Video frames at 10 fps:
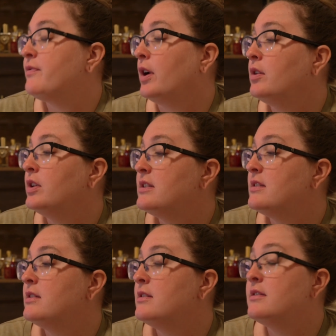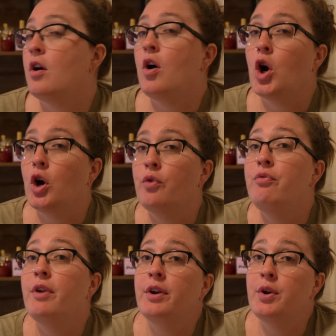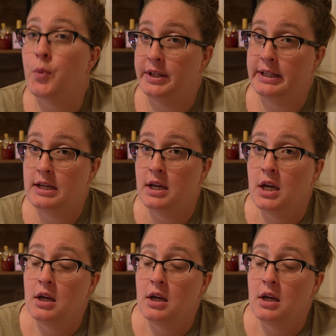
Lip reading: fragrances are very oily.